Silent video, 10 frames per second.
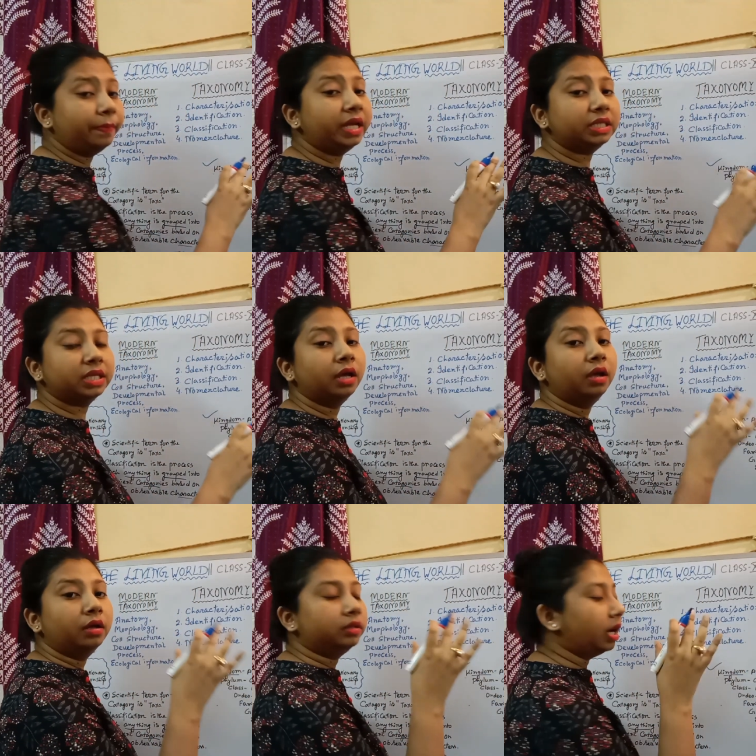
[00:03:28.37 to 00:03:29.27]
means
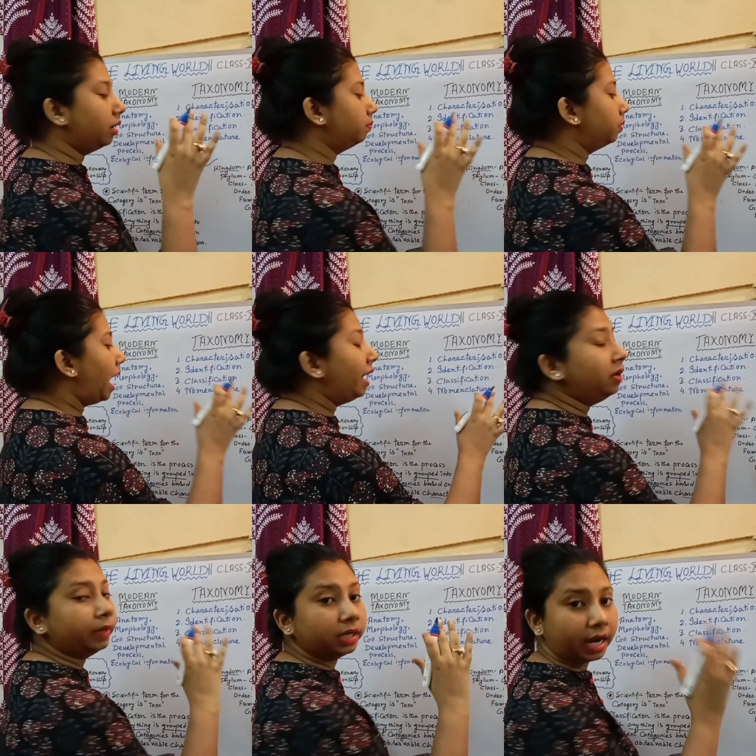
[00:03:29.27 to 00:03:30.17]
the
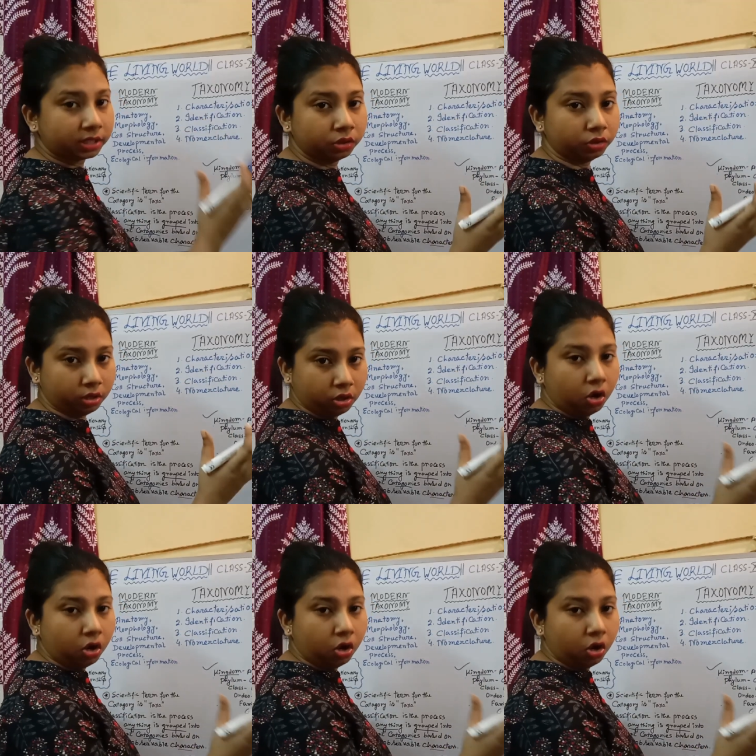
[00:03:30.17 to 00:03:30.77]
animal category.